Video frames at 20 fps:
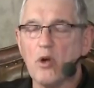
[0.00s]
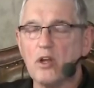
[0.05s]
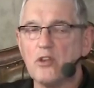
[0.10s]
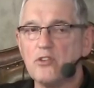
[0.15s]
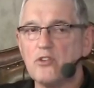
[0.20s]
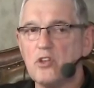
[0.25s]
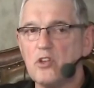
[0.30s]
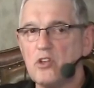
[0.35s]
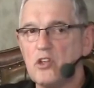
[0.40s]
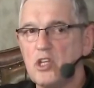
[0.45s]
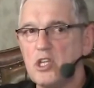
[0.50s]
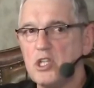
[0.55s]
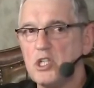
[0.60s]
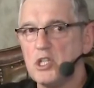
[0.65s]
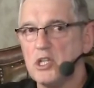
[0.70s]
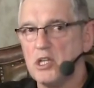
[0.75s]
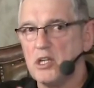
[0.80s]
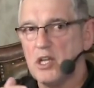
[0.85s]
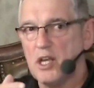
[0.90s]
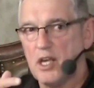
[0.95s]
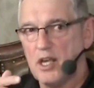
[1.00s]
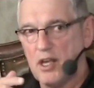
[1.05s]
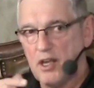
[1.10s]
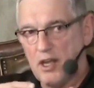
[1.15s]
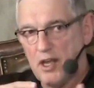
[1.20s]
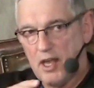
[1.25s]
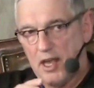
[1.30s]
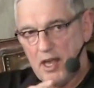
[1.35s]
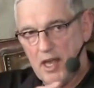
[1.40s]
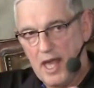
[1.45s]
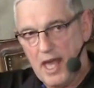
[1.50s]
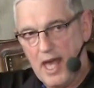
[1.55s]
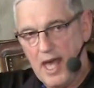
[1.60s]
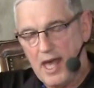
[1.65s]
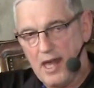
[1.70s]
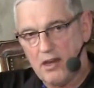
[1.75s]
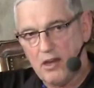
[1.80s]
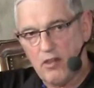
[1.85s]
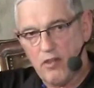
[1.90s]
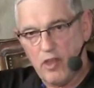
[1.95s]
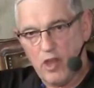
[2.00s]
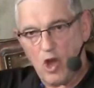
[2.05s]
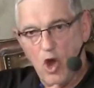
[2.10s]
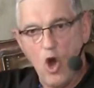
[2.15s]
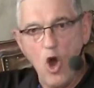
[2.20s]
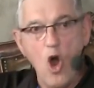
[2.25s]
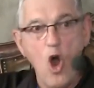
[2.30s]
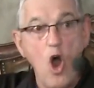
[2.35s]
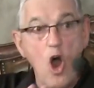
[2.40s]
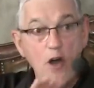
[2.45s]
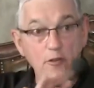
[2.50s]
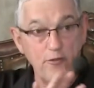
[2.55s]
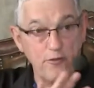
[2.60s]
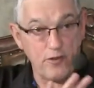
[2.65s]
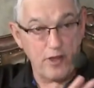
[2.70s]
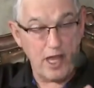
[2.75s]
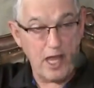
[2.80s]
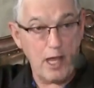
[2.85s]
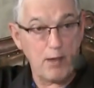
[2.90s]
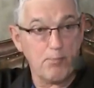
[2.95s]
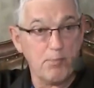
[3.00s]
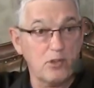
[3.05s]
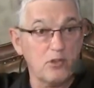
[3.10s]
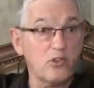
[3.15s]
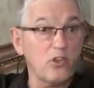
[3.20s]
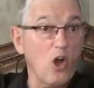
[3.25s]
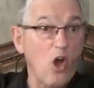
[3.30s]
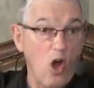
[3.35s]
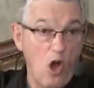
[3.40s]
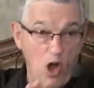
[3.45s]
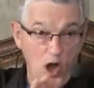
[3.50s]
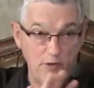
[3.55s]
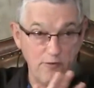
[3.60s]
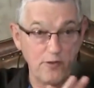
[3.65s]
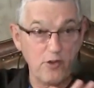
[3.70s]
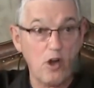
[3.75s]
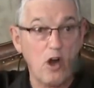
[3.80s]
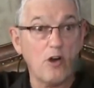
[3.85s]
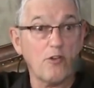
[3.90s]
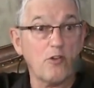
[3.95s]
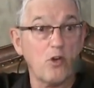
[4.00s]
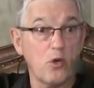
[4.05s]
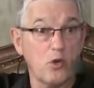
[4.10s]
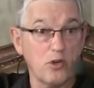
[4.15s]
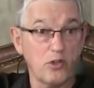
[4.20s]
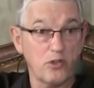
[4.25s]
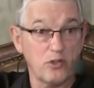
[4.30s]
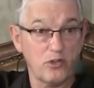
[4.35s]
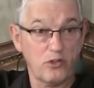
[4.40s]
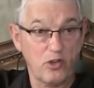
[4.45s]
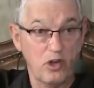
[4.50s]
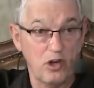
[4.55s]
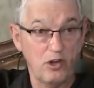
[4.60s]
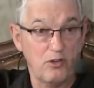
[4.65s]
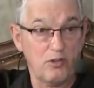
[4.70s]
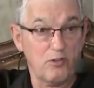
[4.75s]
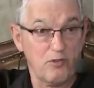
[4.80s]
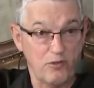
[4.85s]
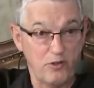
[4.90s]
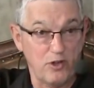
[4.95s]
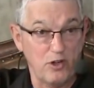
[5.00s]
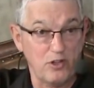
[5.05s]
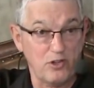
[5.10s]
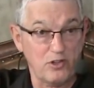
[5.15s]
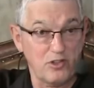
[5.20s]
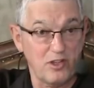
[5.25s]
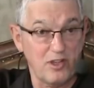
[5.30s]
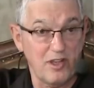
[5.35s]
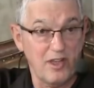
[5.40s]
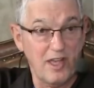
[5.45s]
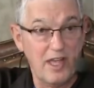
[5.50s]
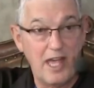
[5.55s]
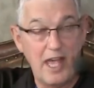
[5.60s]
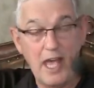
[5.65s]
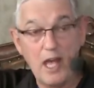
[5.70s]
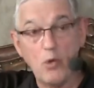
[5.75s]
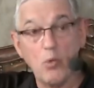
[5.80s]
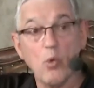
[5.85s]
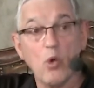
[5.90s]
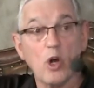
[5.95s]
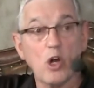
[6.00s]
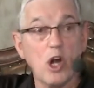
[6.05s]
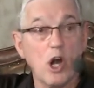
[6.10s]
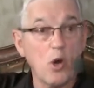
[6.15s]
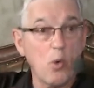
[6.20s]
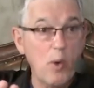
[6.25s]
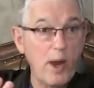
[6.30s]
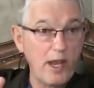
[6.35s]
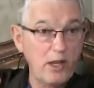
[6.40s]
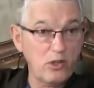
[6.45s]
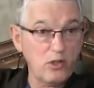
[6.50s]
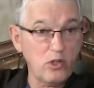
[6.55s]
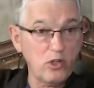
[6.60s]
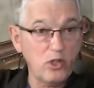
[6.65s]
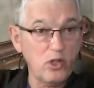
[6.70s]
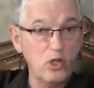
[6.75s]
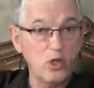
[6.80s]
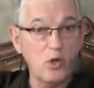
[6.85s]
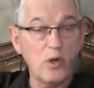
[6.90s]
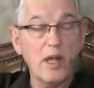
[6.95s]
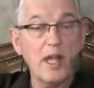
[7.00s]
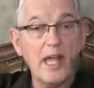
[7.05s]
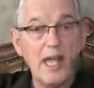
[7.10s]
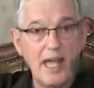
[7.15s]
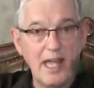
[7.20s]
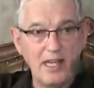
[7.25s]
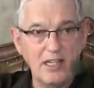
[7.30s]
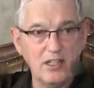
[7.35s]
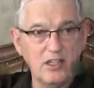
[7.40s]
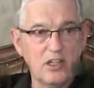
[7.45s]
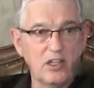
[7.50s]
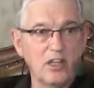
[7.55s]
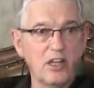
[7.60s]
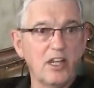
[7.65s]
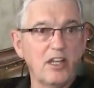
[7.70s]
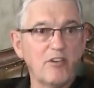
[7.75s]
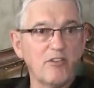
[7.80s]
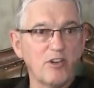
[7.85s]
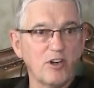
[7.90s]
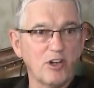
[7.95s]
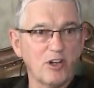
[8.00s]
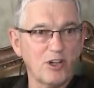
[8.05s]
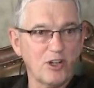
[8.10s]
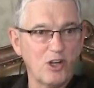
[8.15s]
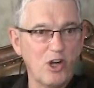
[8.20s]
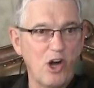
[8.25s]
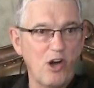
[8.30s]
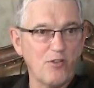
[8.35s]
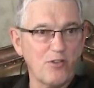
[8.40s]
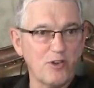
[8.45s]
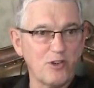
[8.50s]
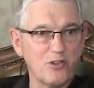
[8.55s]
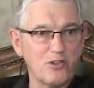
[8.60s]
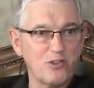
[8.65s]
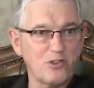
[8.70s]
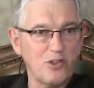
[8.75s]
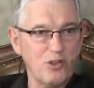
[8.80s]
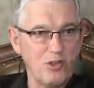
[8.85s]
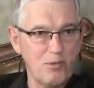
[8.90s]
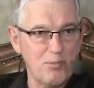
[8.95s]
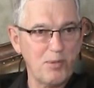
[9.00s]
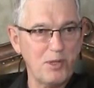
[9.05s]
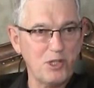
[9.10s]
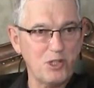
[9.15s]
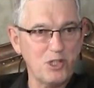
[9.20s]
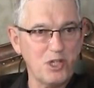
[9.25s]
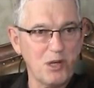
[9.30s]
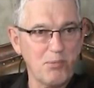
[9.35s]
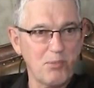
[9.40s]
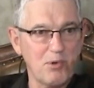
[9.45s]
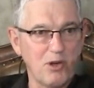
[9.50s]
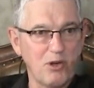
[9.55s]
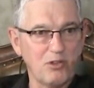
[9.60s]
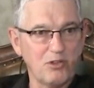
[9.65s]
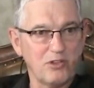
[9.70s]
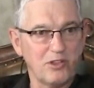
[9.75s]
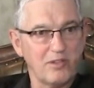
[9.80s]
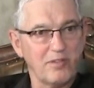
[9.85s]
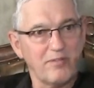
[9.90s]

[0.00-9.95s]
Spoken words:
us to teach it at the off-campus, off-golf course start first and work our way to and deliver golfers to the PGA pros.